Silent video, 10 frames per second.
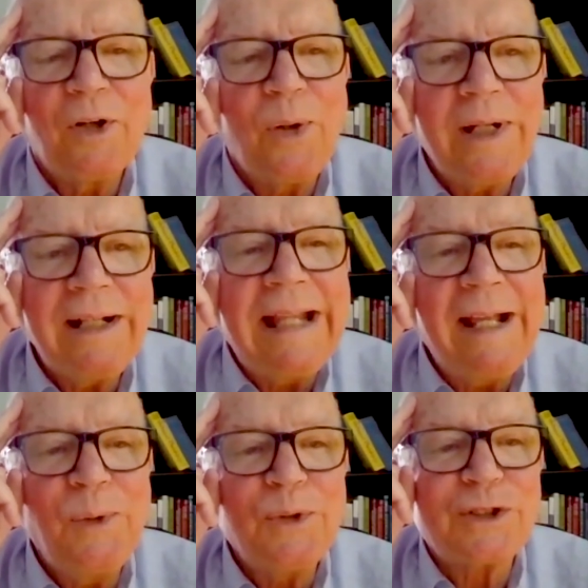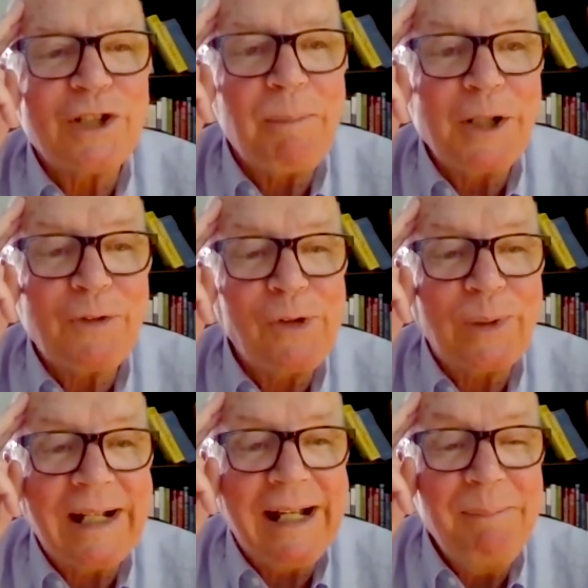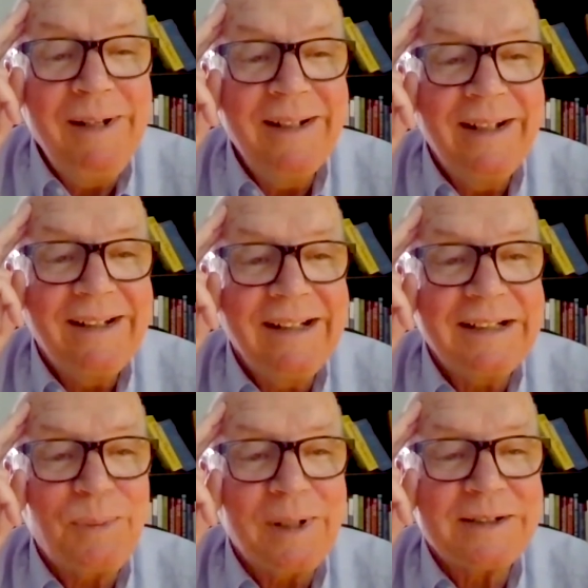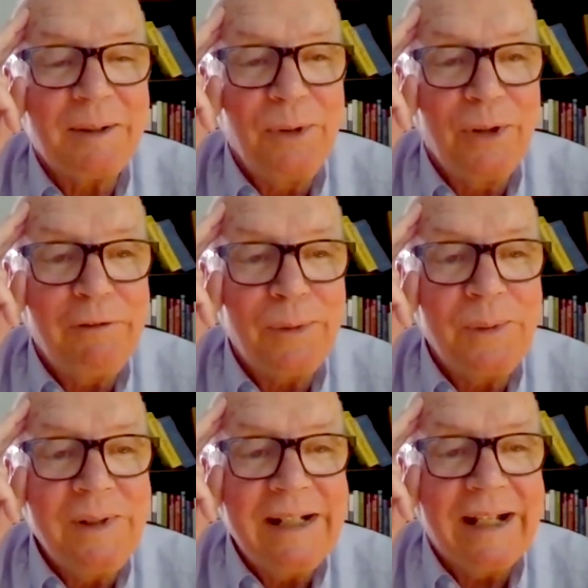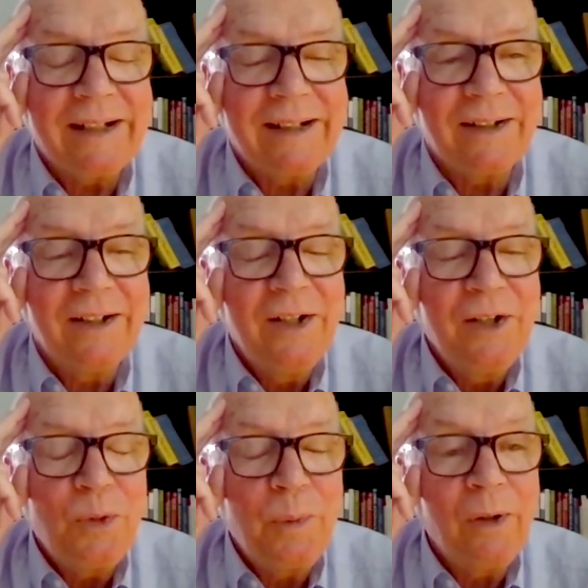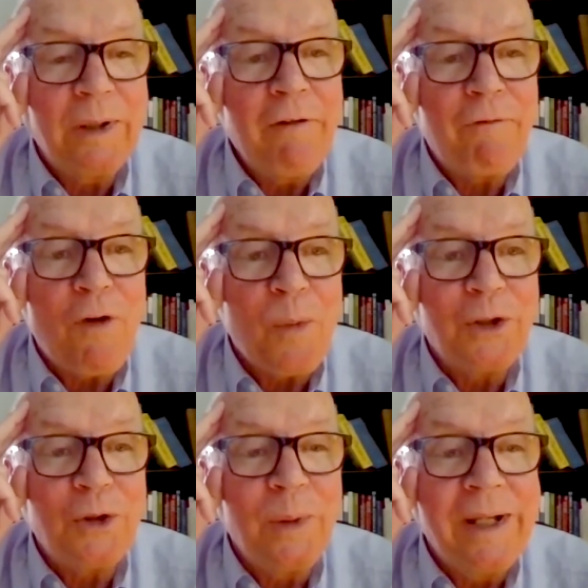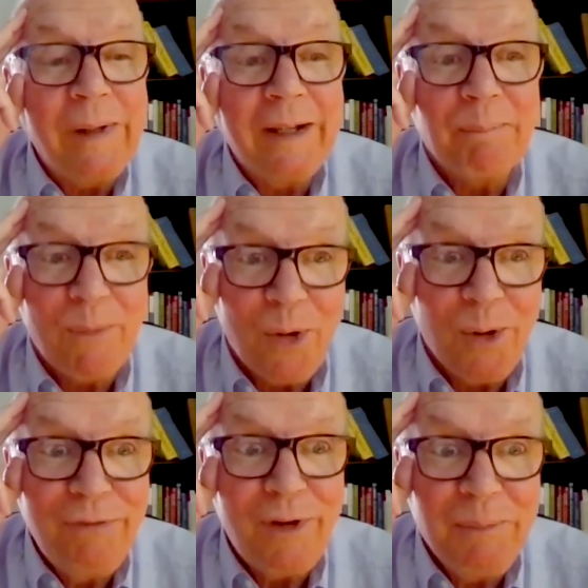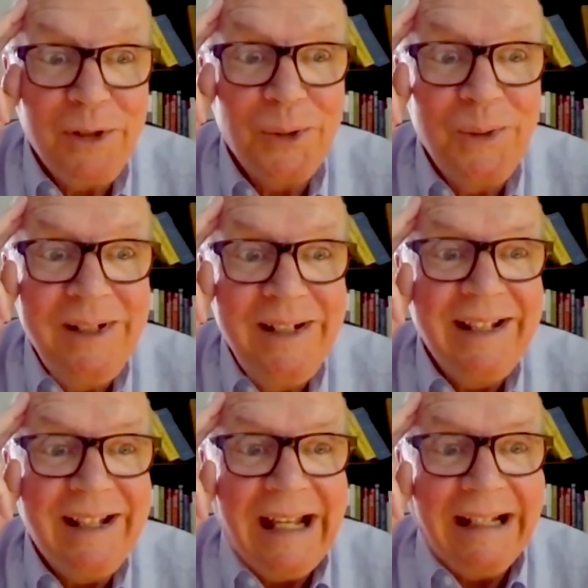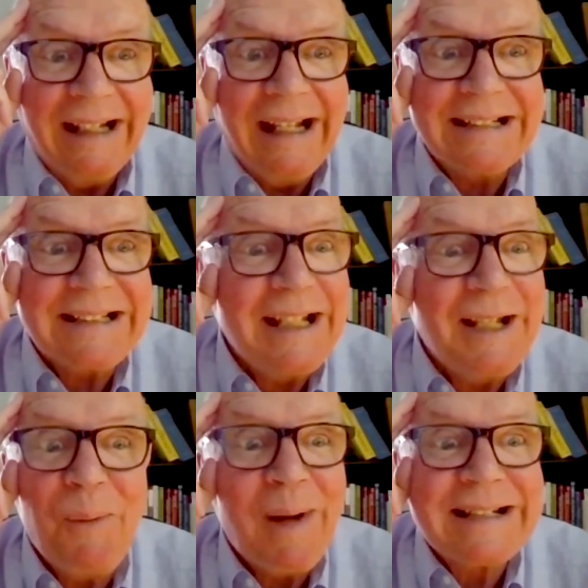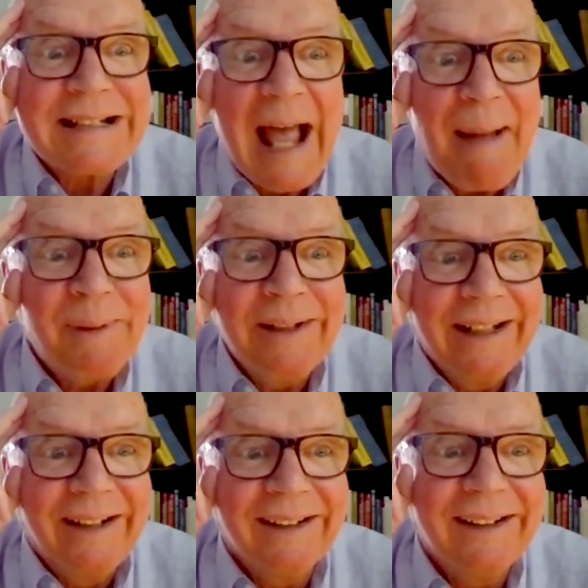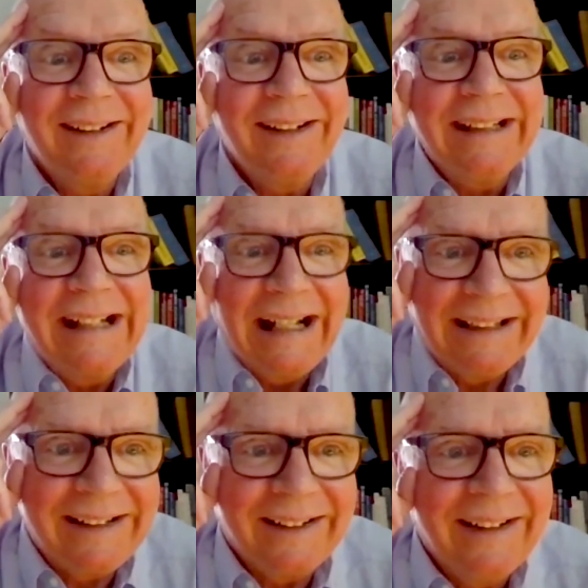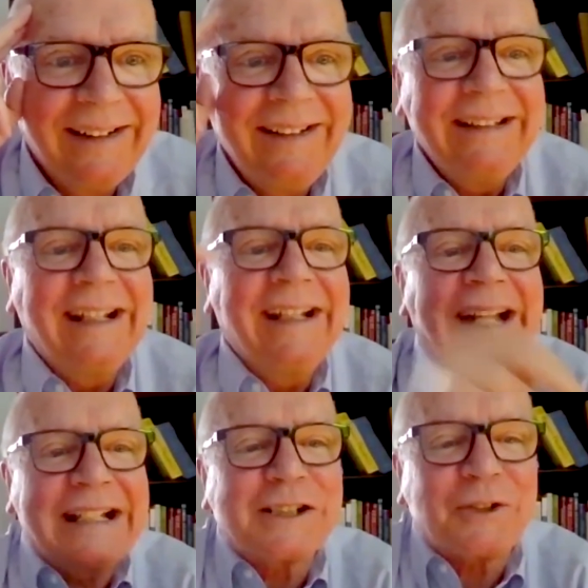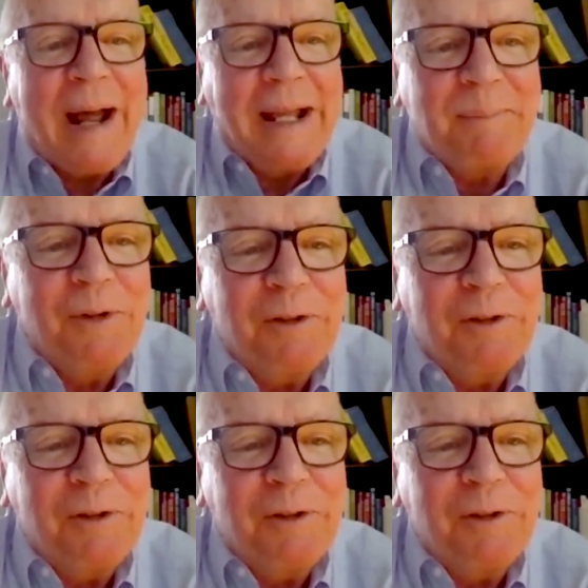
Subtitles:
Lorna, thank you so much for your time. This was beautiful, and we're looking forward to hearing more from you and see what's happening in that in that strike